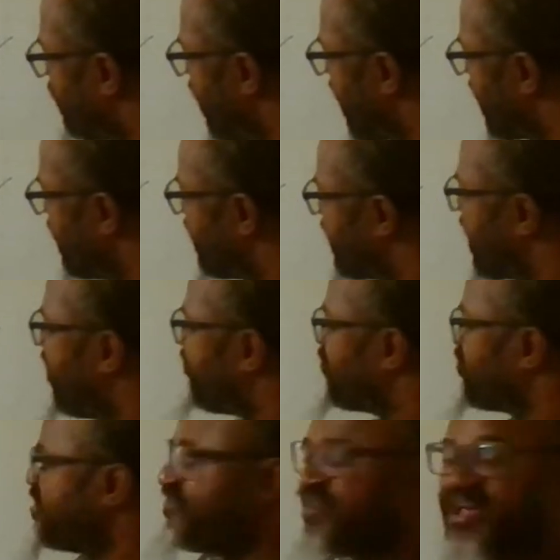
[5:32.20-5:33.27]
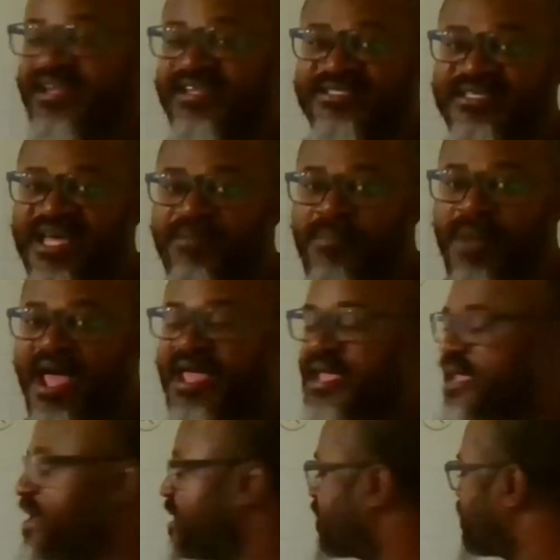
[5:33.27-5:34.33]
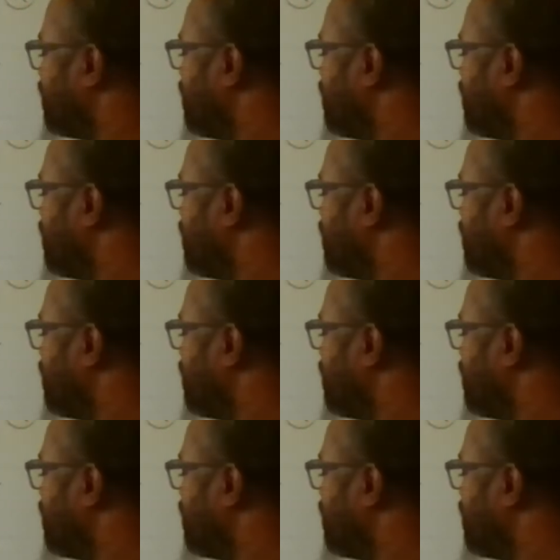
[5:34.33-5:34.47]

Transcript: by 8, I have to divide this side by 8.